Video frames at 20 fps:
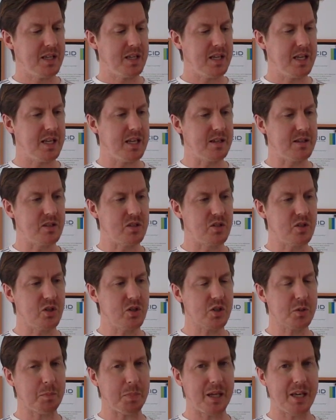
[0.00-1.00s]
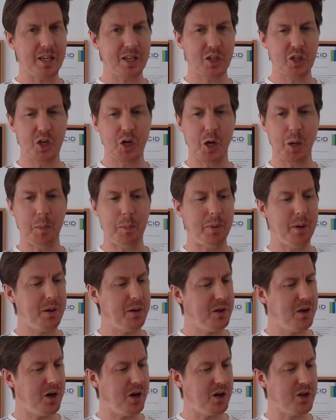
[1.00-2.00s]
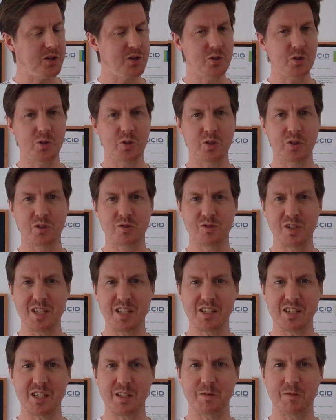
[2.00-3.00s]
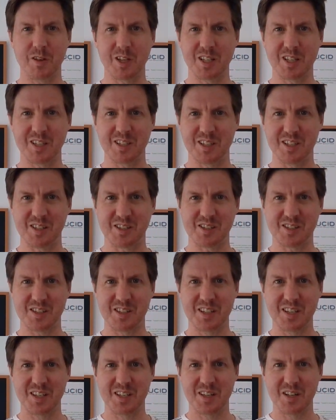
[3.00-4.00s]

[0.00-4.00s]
it does pick up on your greasy fingers